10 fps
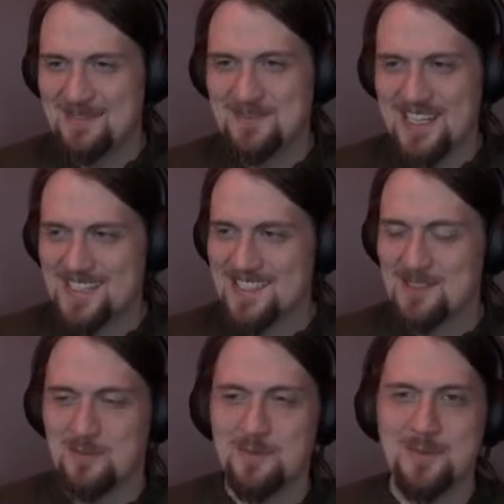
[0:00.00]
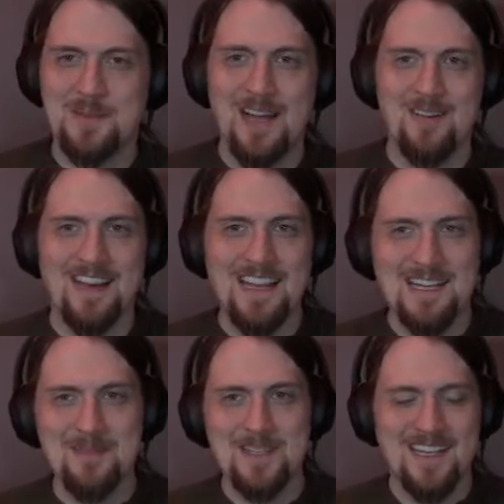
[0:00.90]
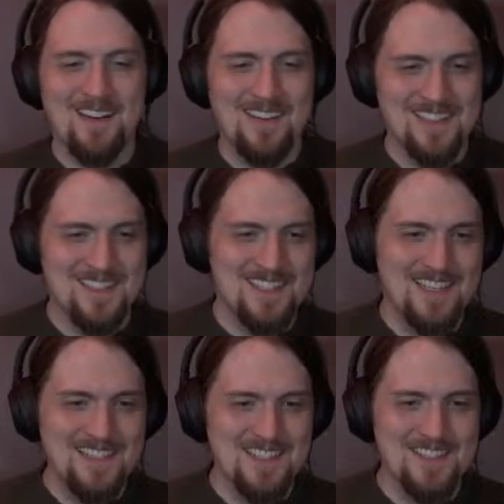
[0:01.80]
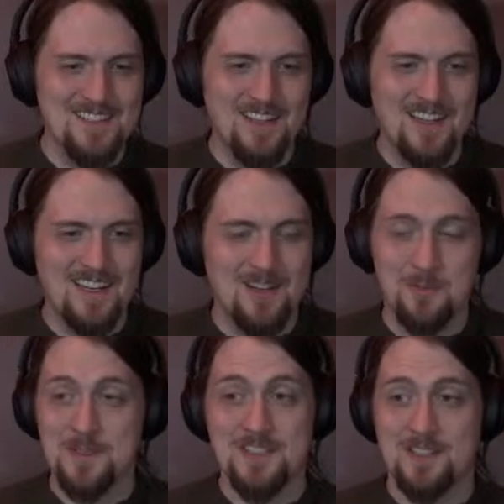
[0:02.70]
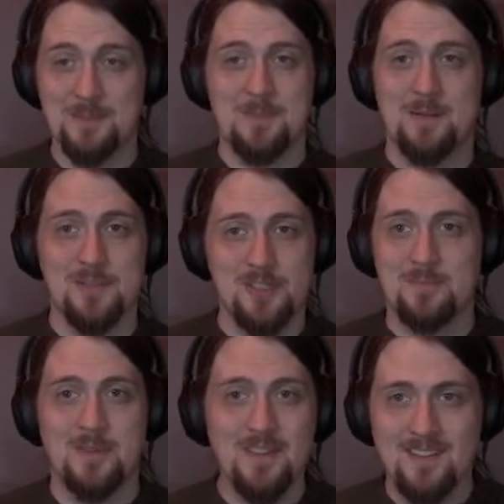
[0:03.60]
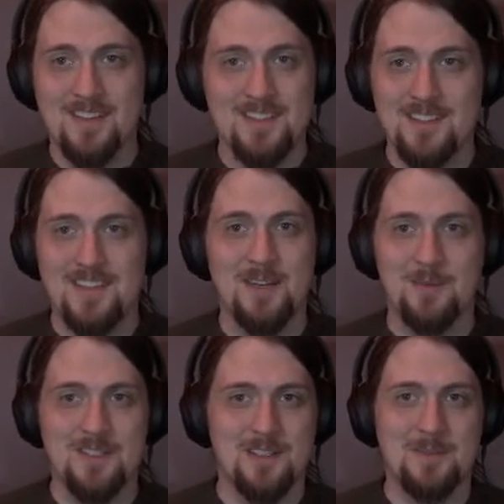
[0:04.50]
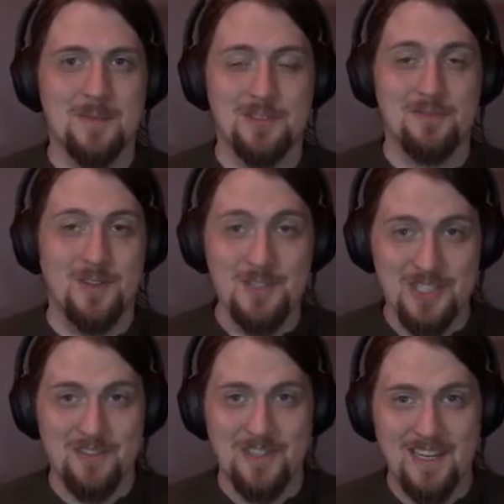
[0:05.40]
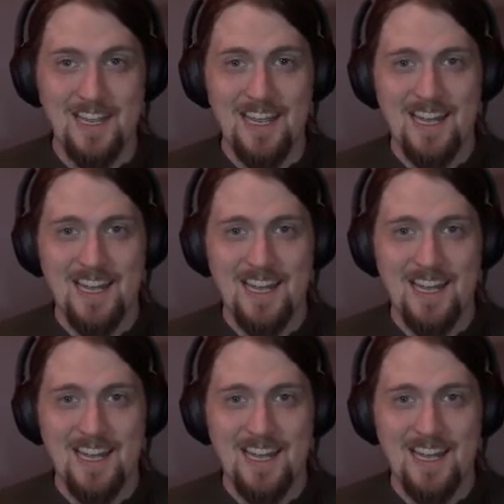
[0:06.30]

GS says woman power, and I gotta be honest, this is not a recently published book. This is not a recently published version of it.